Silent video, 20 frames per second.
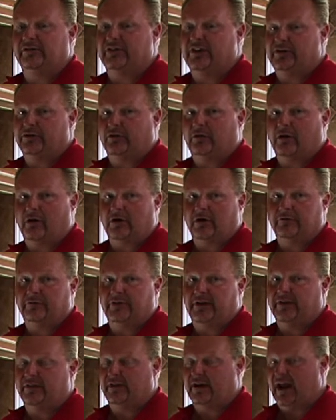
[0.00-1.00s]
in your
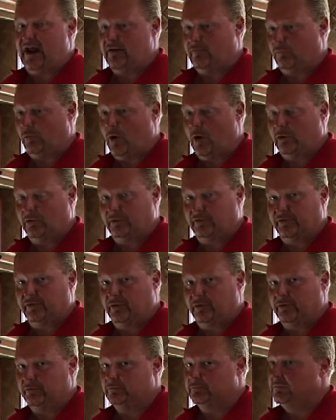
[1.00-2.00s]
RV that have rollers
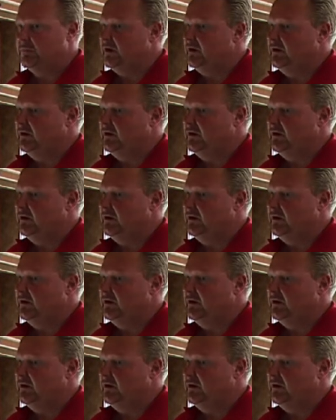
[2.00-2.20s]
on them